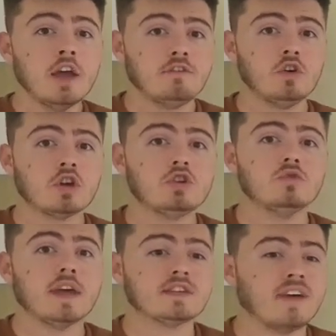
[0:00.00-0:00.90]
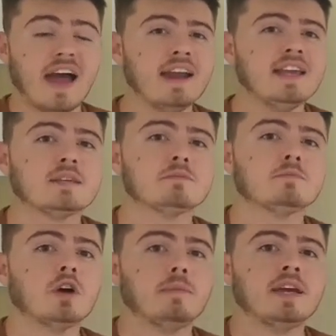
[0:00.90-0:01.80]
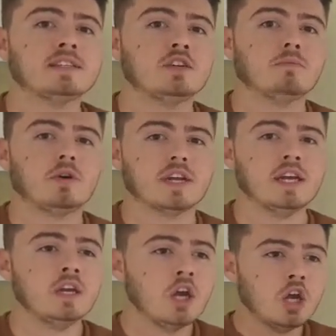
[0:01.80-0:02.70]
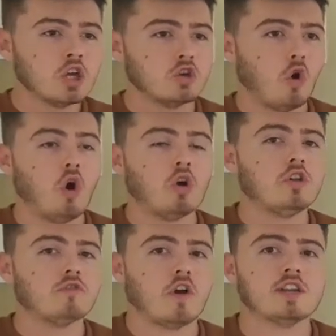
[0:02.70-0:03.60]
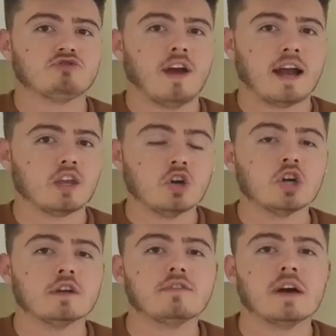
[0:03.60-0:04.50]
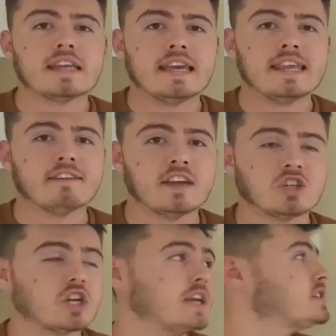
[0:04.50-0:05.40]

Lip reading: If you can do this for any symptom that appears in your body, you're on the right track. You're gonna find healing eventually.